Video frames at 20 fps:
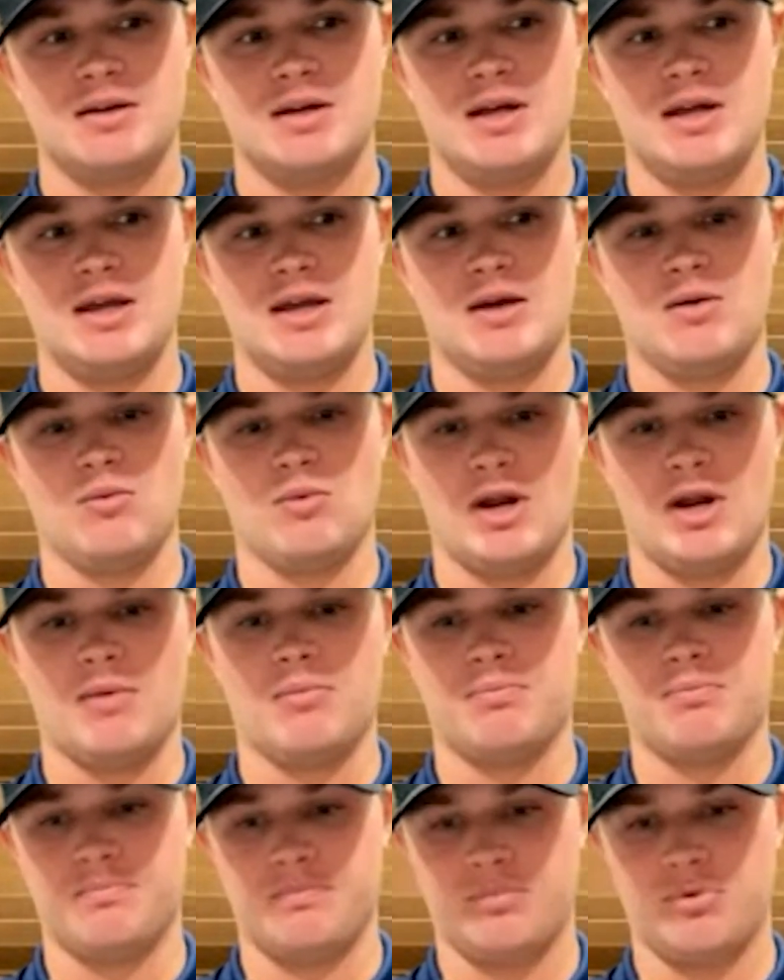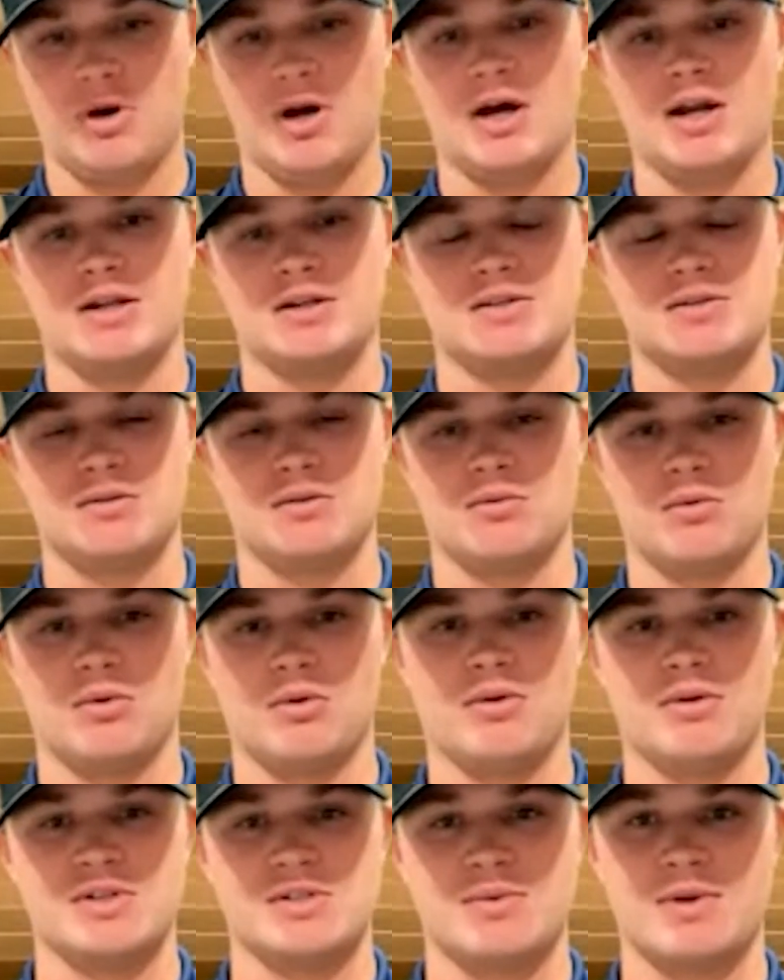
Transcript: And when I brought it to the Royals,